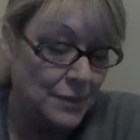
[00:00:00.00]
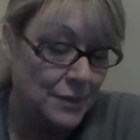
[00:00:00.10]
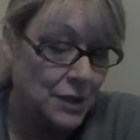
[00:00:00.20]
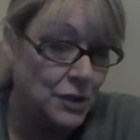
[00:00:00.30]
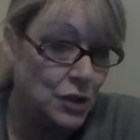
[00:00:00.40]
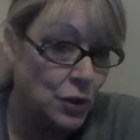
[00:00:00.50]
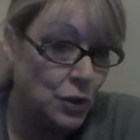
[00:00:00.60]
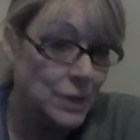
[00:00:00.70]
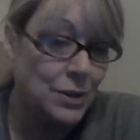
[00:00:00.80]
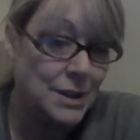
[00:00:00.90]
There's a
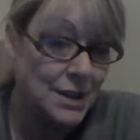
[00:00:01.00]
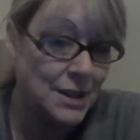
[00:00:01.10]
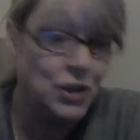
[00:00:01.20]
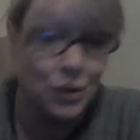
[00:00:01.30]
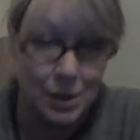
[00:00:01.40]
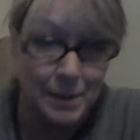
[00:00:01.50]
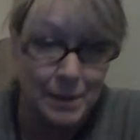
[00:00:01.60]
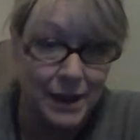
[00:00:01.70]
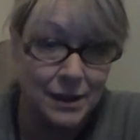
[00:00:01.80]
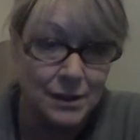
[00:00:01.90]
choice or decision you're going to
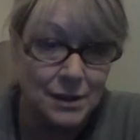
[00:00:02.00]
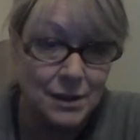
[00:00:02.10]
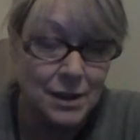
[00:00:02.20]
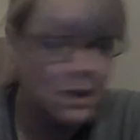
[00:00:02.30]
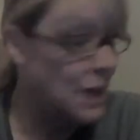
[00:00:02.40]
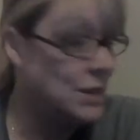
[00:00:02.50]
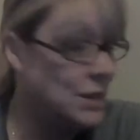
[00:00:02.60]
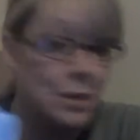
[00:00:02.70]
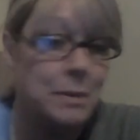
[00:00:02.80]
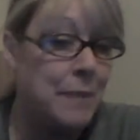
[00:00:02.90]
make, and it's
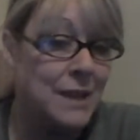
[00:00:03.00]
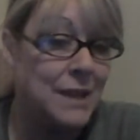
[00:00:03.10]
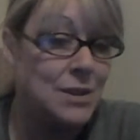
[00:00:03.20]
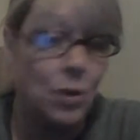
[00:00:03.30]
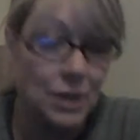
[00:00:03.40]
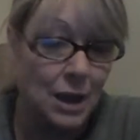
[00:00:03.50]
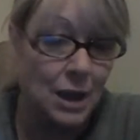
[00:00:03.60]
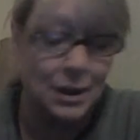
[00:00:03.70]
going to be based on luck.